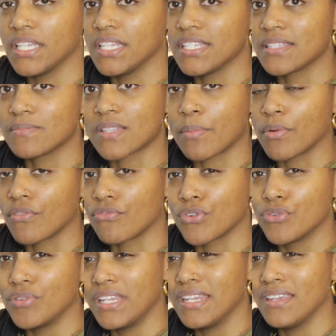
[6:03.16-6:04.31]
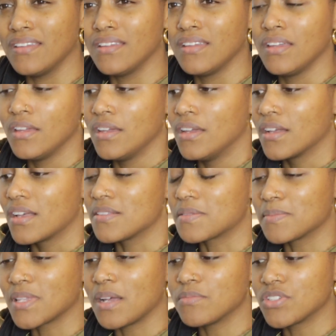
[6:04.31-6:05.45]
at least some type of fruit in it. Because
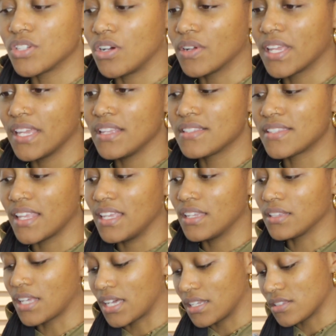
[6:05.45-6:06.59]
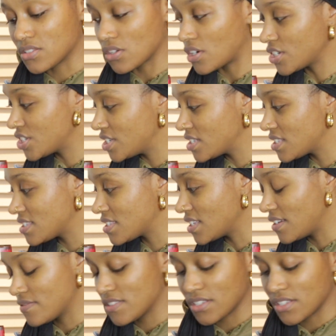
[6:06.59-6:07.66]
sometimes, you know, kids, they eat a lot of starches and stuff.